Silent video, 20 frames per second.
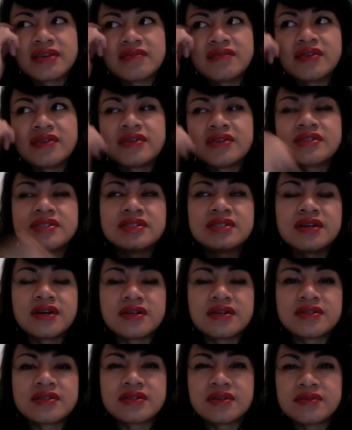noticed
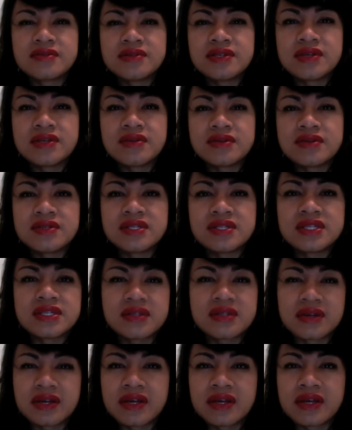also too is just
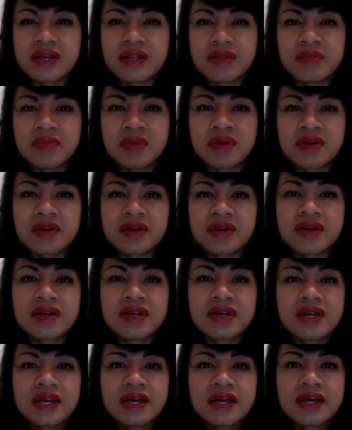looking in the mirror
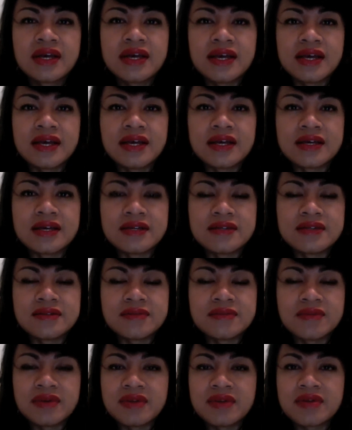and
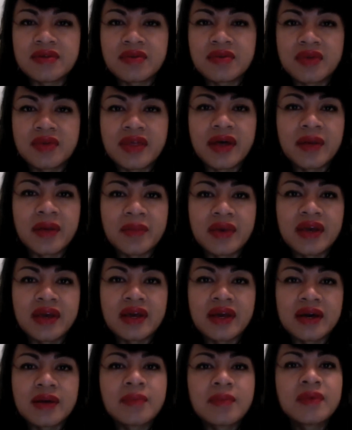with or without
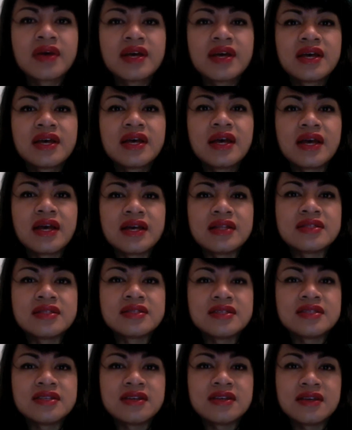makeup and
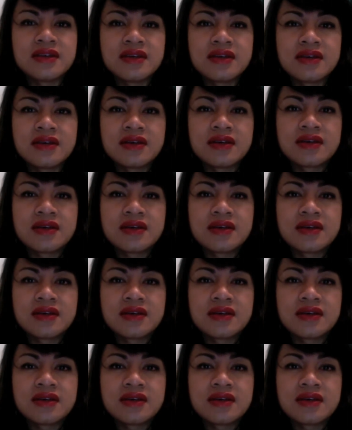seeing